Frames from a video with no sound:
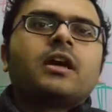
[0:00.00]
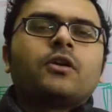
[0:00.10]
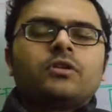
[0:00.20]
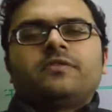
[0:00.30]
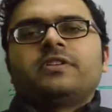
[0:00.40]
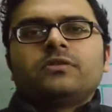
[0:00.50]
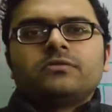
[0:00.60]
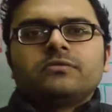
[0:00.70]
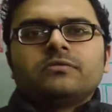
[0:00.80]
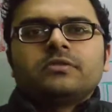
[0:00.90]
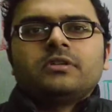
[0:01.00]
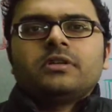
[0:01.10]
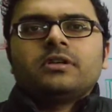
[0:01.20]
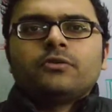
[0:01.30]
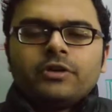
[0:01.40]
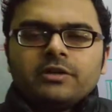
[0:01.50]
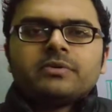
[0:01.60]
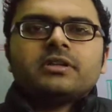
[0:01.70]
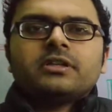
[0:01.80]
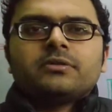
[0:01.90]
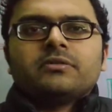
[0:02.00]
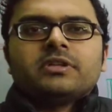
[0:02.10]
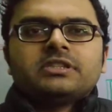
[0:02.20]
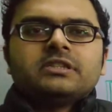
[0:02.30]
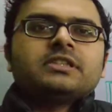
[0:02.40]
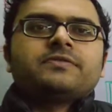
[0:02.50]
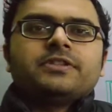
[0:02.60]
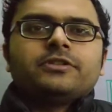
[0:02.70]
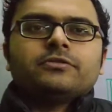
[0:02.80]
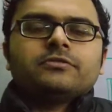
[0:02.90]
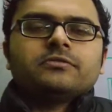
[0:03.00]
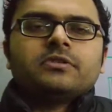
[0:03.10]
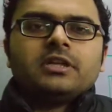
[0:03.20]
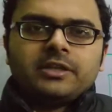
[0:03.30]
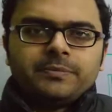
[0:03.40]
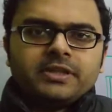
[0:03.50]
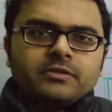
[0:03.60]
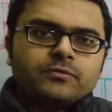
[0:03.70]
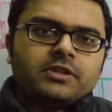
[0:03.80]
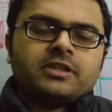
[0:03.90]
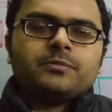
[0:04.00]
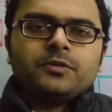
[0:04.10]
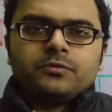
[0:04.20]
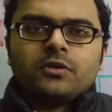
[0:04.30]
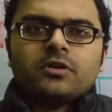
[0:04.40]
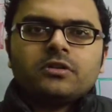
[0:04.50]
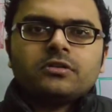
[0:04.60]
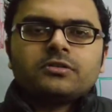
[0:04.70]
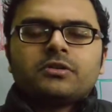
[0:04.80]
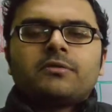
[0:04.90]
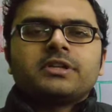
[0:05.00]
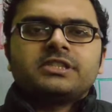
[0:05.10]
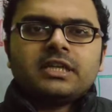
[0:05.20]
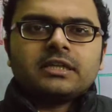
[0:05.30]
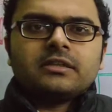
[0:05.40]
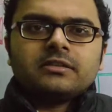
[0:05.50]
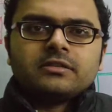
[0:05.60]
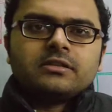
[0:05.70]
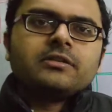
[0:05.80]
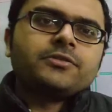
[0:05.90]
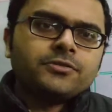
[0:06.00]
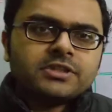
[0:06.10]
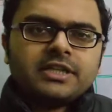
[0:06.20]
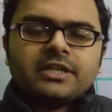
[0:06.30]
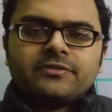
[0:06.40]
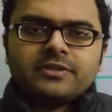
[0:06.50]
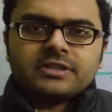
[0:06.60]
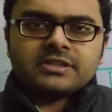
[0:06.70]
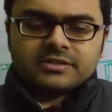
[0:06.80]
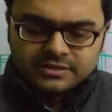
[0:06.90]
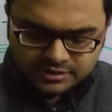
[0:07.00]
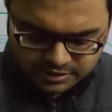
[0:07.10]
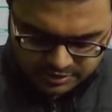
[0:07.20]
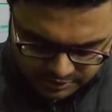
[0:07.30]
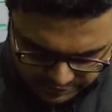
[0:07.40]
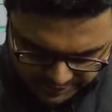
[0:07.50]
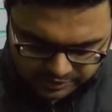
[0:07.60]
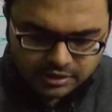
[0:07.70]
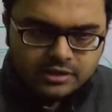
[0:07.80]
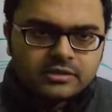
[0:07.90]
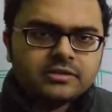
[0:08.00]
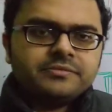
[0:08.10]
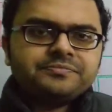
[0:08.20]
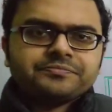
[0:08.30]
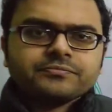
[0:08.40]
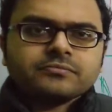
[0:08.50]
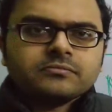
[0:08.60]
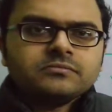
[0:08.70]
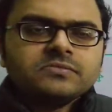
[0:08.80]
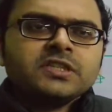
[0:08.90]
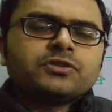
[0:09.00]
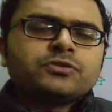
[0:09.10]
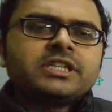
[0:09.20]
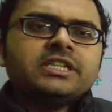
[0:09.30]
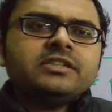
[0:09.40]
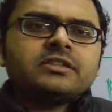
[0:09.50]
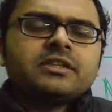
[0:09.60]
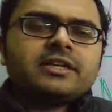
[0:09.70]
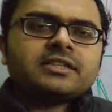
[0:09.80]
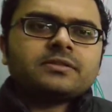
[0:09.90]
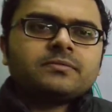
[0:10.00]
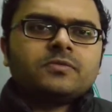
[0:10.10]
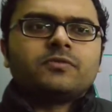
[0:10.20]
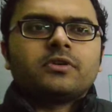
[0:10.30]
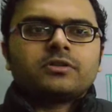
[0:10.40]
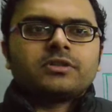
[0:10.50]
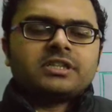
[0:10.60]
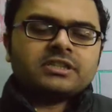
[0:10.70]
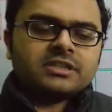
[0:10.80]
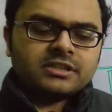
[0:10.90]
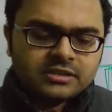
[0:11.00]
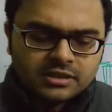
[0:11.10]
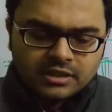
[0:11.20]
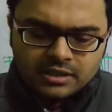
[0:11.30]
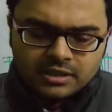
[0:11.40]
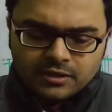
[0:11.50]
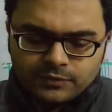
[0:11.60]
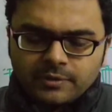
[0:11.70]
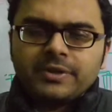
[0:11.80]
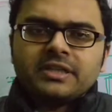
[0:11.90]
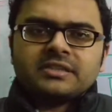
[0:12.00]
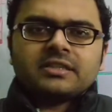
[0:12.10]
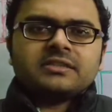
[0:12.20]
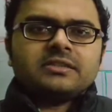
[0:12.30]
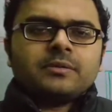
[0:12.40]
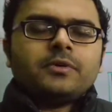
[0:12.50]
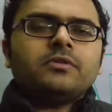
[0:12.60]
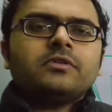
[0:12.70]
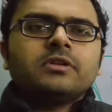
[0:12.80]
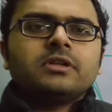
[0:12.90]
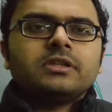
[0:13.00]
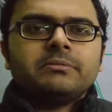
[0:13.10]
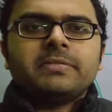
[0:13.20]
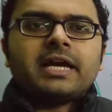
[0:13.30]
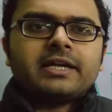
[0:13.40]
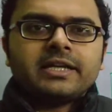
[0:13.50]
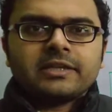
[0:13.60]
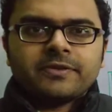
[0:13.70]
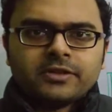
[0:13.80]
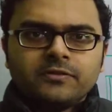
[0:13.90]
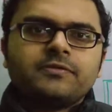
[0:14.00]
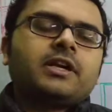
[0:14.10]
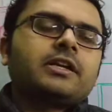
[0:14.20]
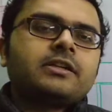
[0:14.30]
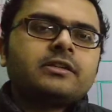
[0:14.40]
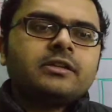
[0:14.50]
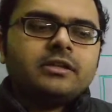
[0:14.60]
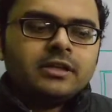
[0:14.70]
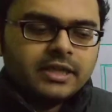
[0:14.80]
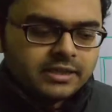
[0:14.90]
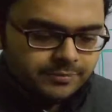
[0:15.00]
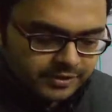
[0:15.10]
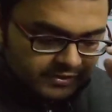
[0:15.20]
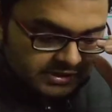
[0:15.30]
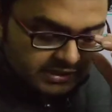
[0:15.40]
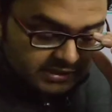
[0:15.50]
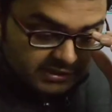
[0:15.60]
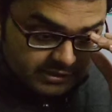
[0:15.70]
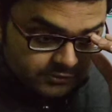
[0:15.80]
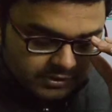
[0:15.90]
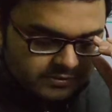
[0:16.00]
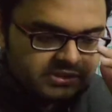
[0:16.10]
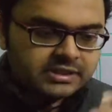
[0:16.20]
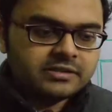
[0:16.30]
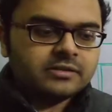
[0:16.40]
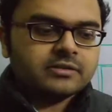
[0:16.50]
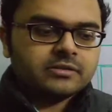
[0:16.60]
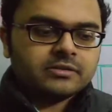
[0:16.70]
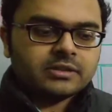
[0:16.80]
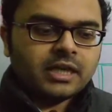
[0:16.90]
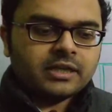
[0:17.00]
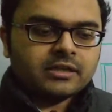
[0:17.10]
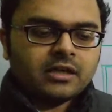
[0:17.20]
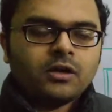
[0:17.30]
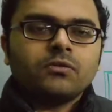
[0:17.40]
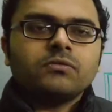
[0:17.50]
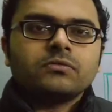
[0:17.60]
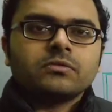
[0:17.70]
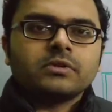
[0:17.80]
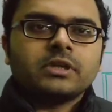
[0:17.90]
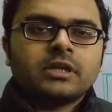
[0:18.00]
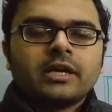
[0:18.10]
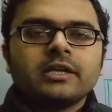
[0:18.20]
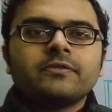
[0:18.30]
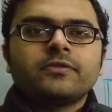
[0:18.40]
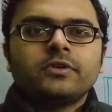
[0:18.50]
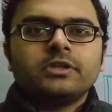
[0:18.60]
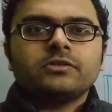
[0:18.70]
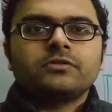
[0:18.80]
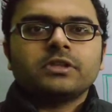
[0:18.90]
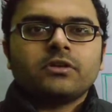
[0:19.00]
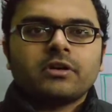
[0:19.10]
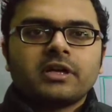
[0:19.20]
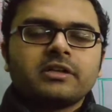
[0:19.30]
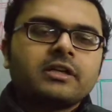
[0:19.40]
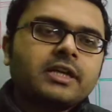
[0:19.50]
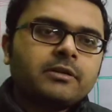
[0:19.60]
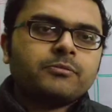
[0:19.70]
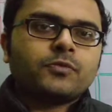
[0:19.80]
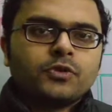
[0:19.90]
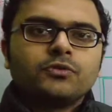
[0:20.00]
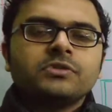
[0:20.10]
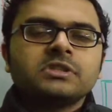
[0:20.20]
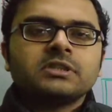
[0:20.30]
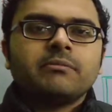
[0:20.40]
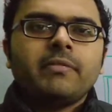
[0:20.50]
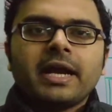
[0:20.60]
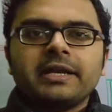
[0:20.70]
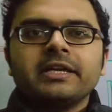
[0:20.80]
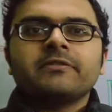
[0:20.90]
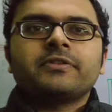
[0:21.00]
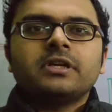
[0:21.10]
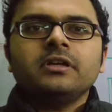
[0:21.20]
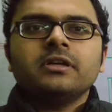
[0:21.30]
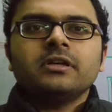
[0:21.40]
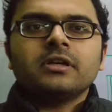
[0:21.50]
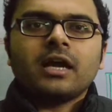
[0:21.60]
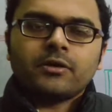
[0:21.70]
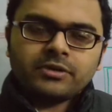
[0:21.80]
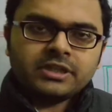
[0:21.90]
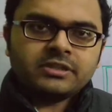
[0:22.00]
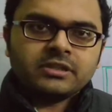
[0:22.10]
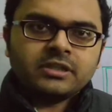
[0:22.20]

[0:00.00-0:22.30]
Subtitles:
good afternoon. Whenever you are watching this video, let me welcome you all to our channel Future Endeavors. Okay, so quickly let us move on to our discussion. We have been discussing about the magnetic effect of current. In the previous lectures, we have seen that how a current flowing through a conductor can produce magnetic field around it,